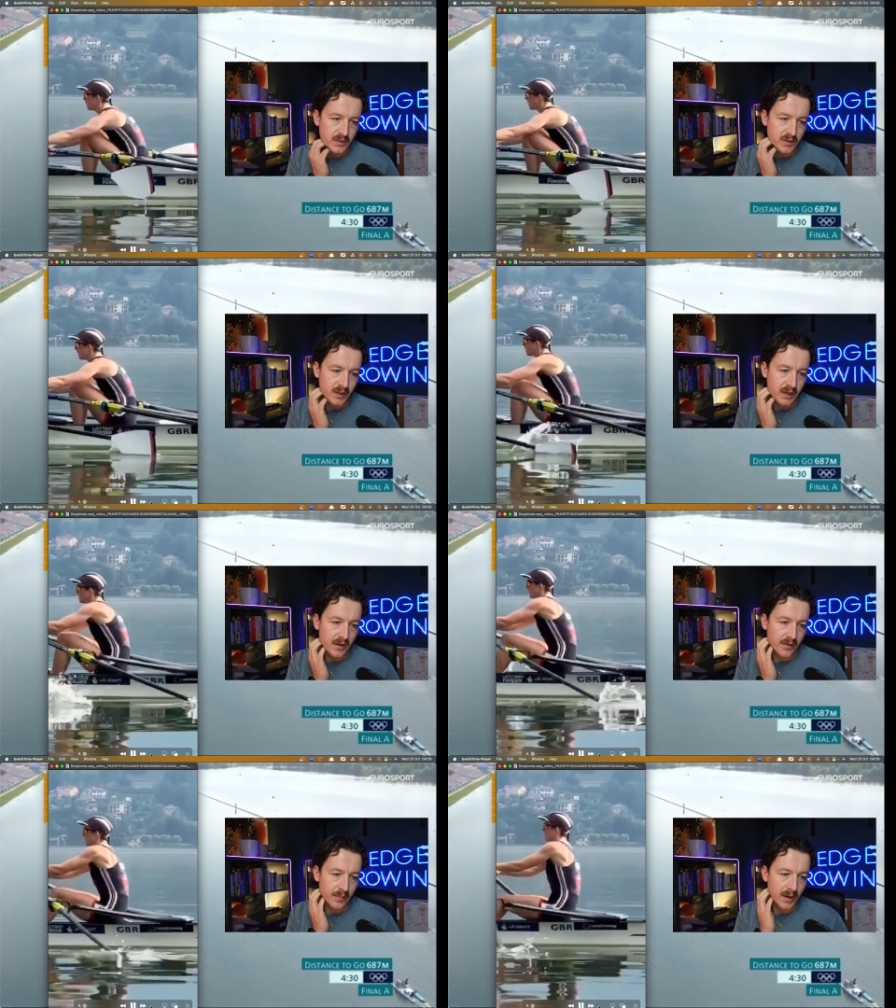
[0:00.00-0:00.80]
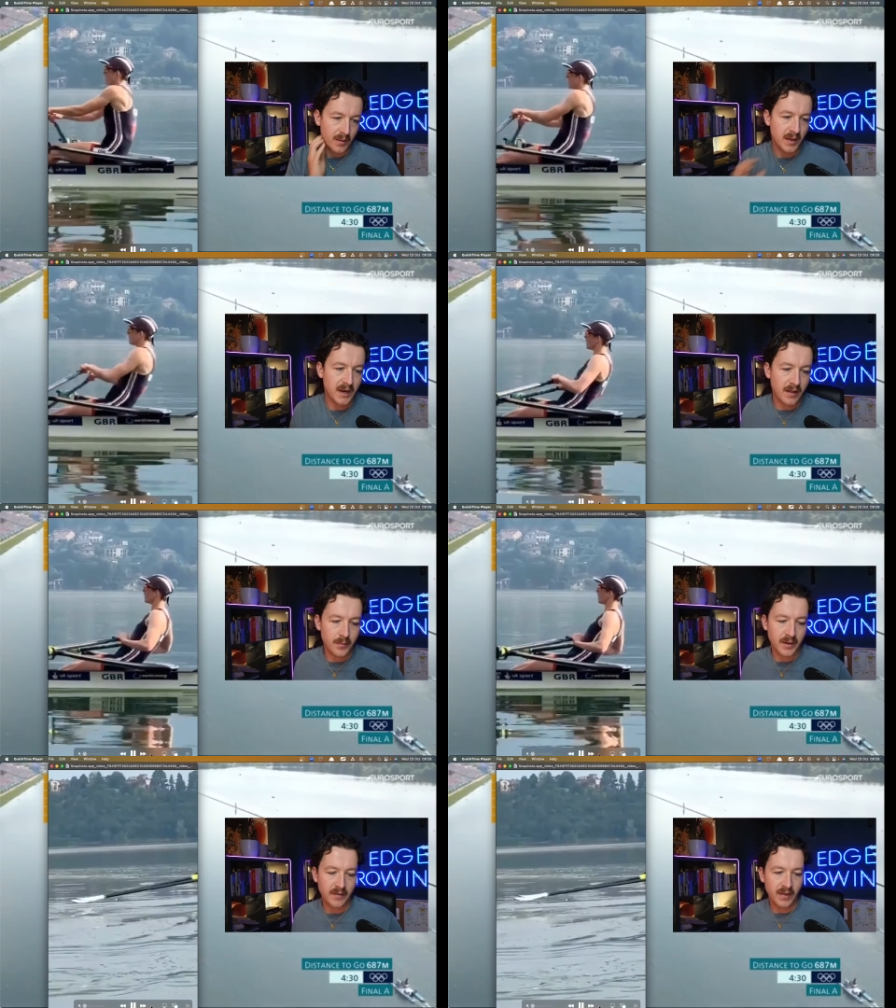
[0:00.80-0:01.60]
So that there may be an
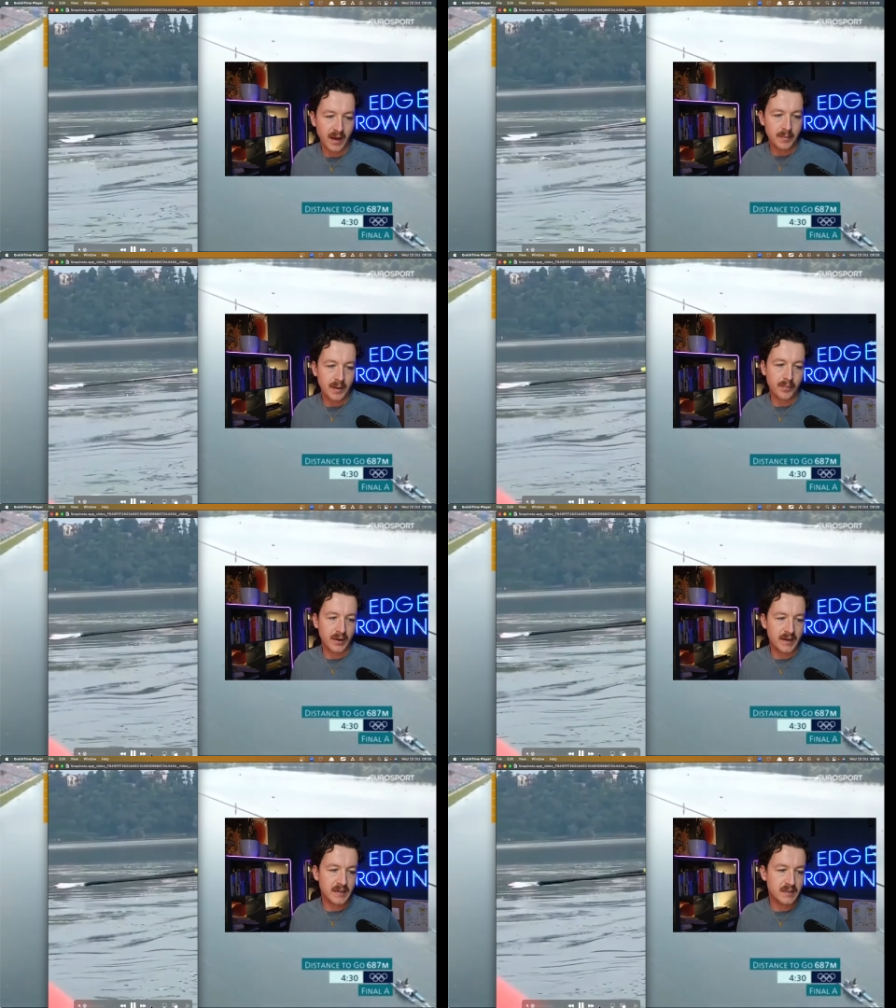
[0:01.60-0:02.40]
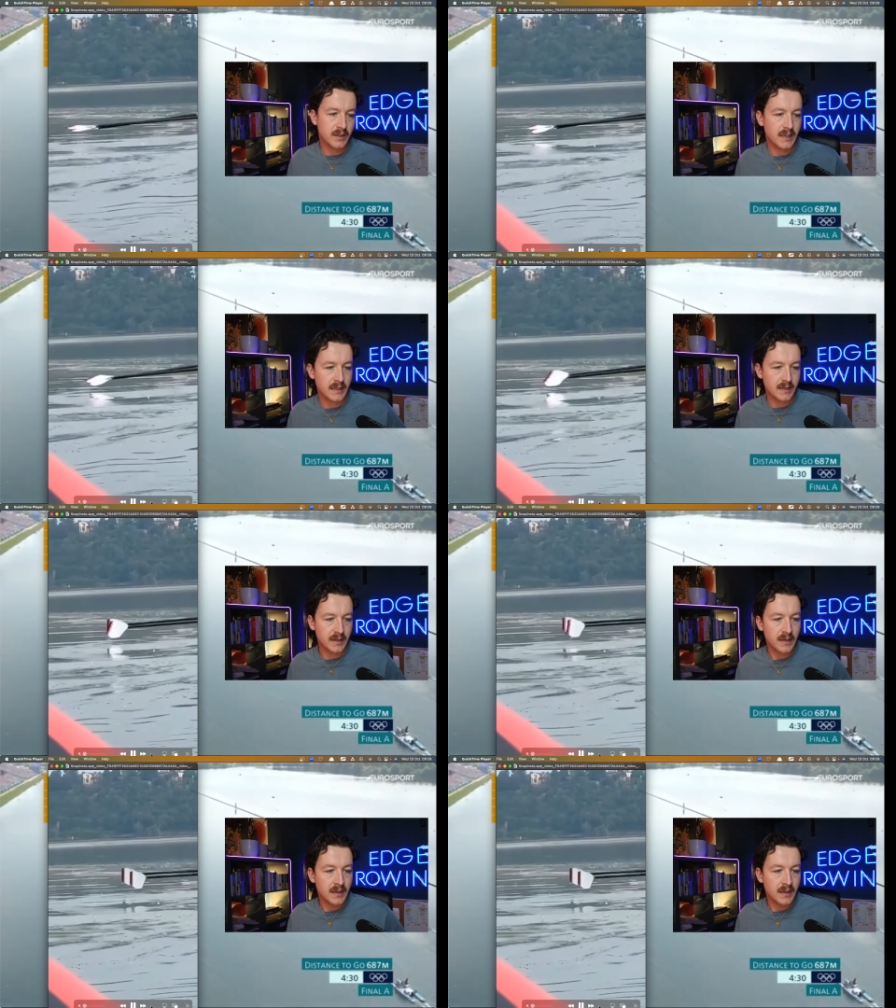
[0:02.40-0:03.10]
element of that being played into it, and